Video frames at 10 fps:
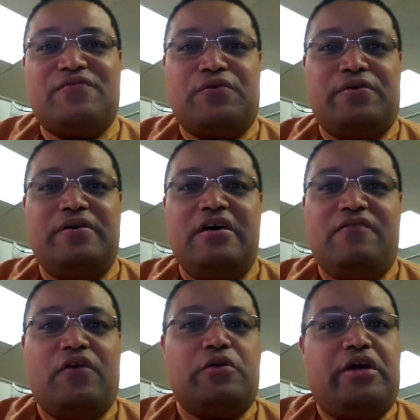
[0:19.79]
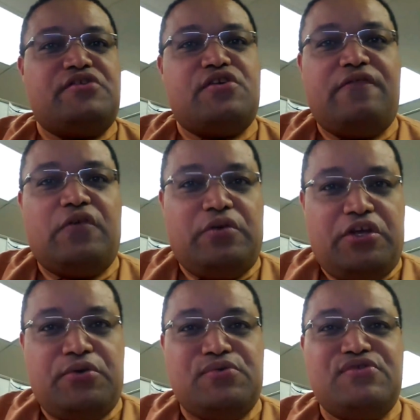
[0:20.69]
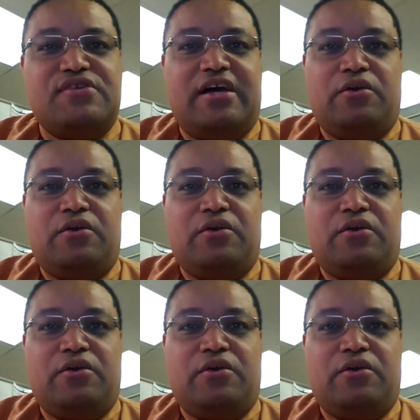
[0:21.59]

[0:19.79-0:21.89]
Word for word: for following our cell phone news.